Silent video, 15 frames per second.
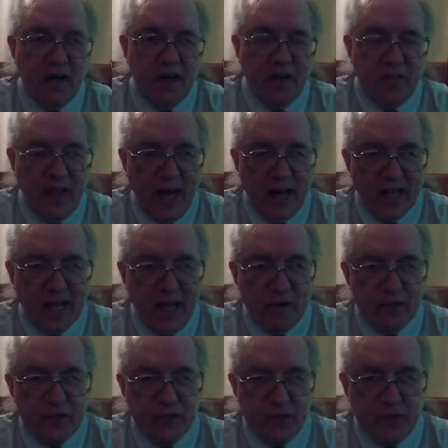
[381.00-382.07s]
that
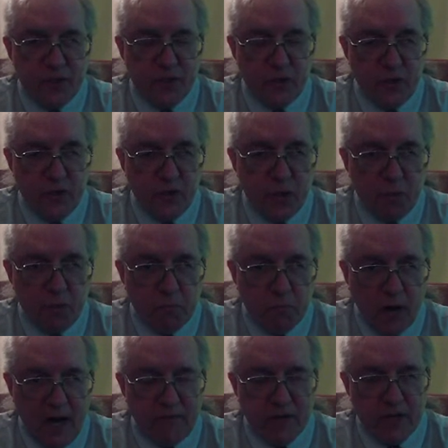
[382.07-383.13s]
allows you to
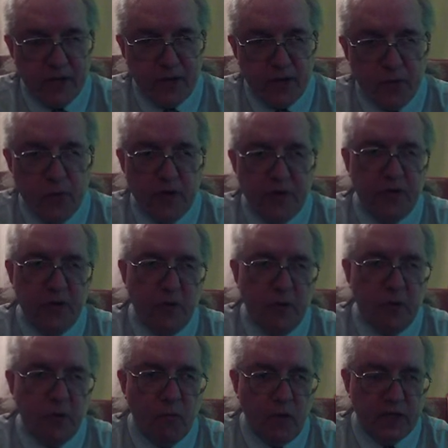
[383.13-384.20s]
privately do what
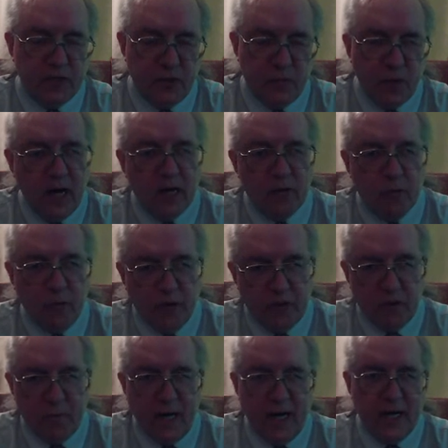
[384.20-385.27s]
you want with your
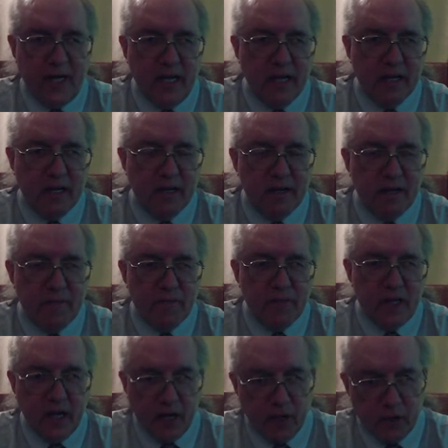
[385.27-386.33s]
body,
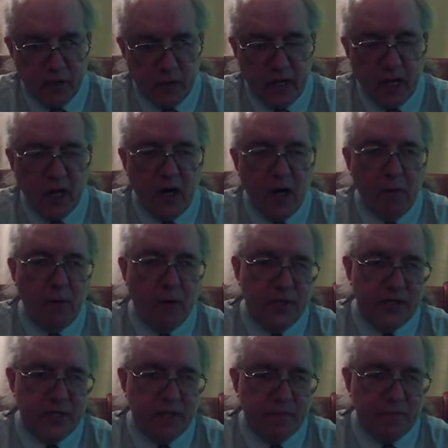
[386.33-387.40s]
including abortion.
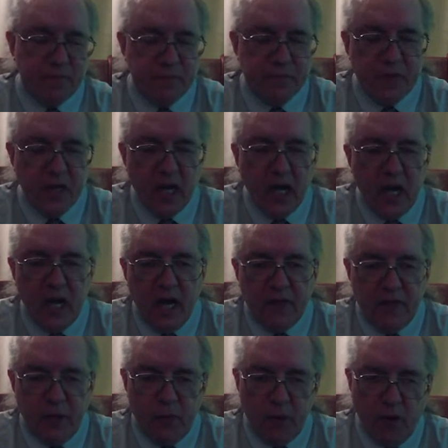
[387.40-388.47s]

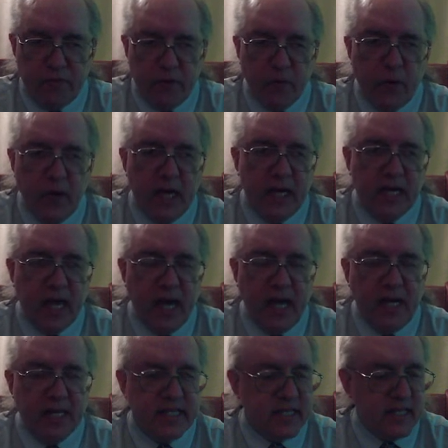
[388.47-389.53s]
The Roe v. Wade
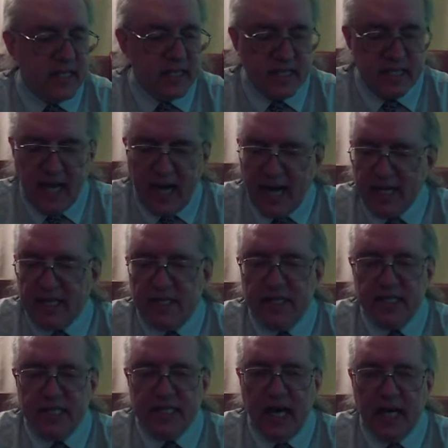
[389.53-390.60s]
case is not
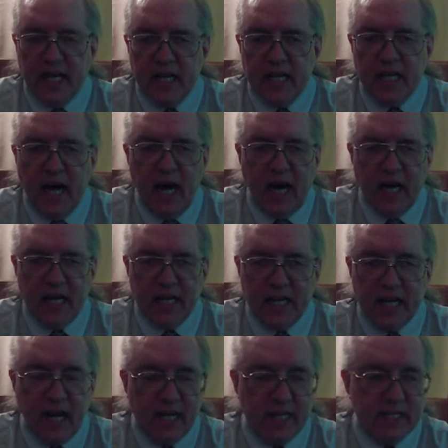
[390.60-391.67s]
decided on the
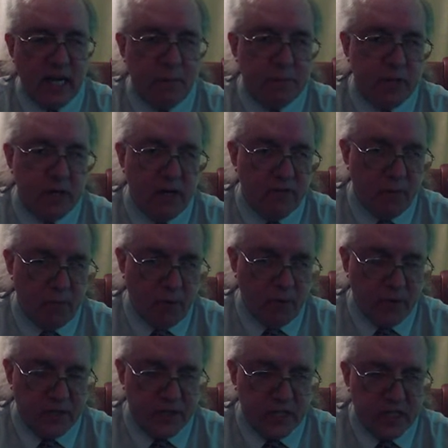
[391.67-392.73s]
concept of
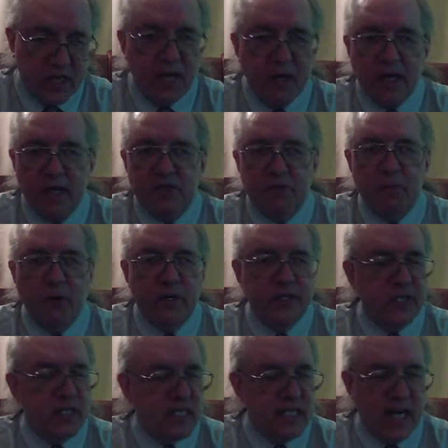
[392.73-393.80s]
abortion, because abortion
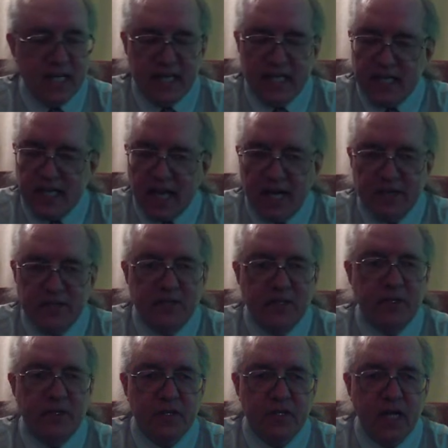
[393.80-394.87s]
is not in the Constitution.